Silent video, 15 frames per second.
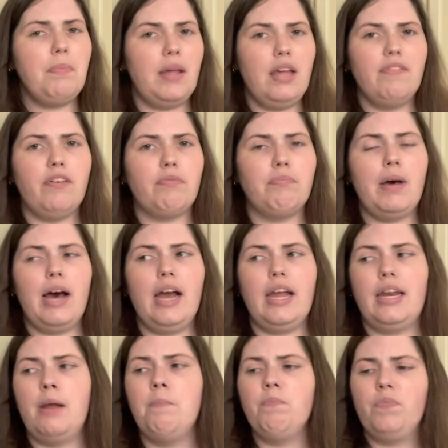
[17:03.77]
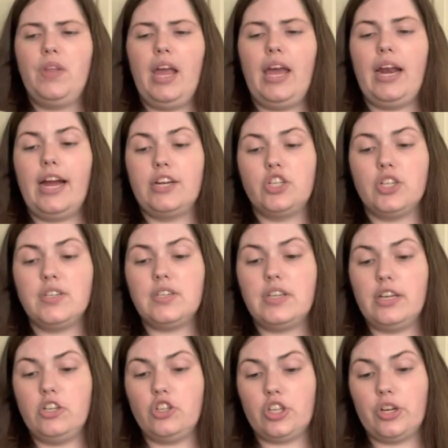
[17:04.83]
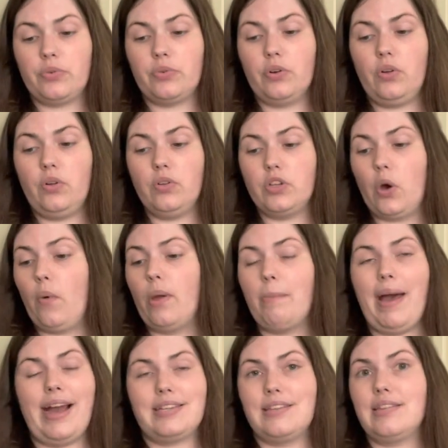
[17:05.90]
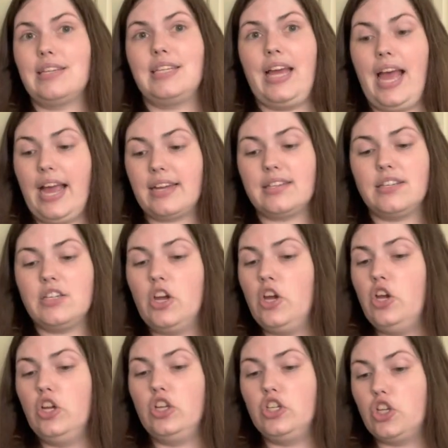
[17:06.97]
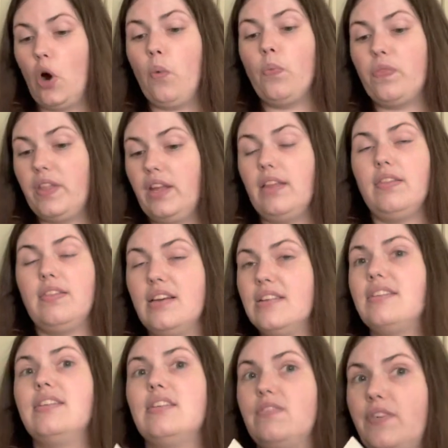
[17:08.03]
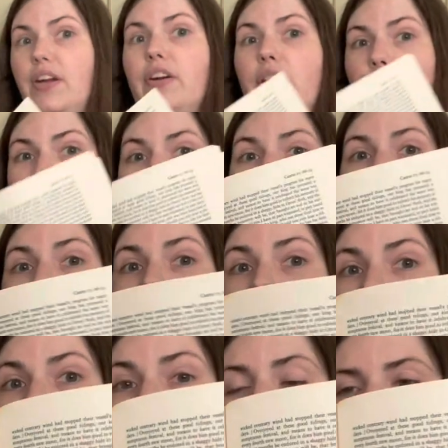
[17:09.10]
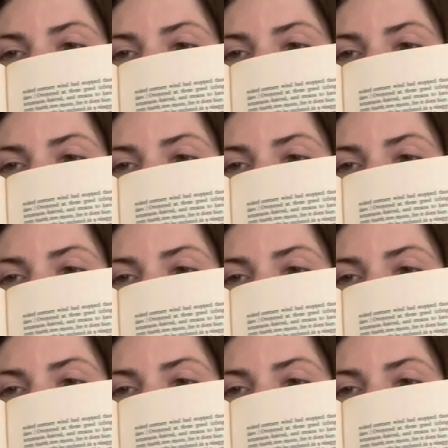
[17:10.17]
peeve of mine, and I just, in general, going back to the text, don't think this is very readable because the